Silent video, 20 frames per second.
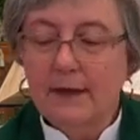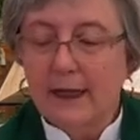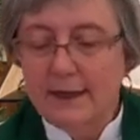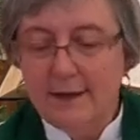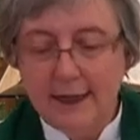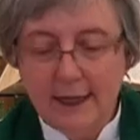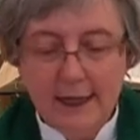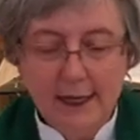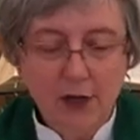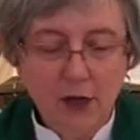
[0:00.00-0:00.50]

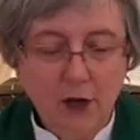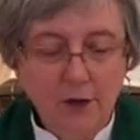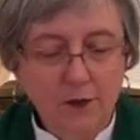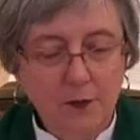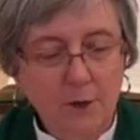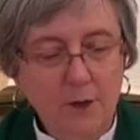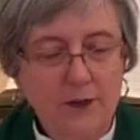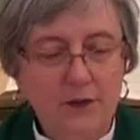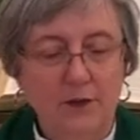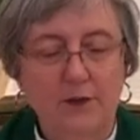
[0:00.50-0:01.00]
Then he called the
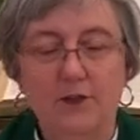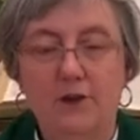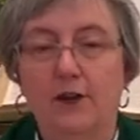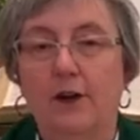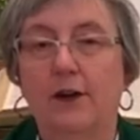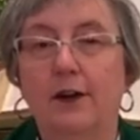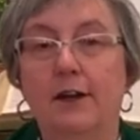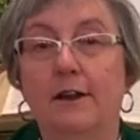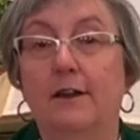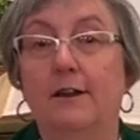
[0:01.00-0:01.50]
ones that
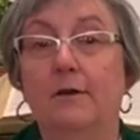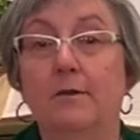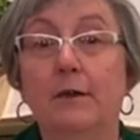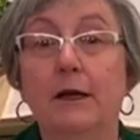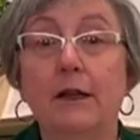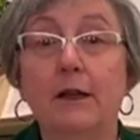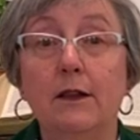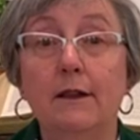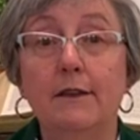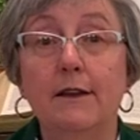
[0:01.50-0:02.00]
started in the
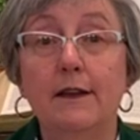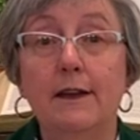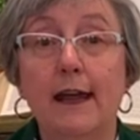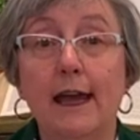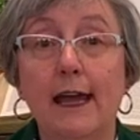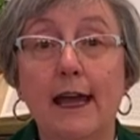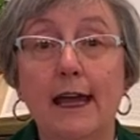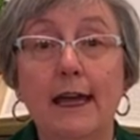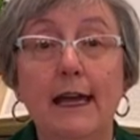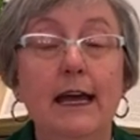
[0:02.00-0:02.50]
middle of the
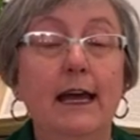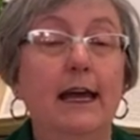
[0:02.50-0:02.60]
day.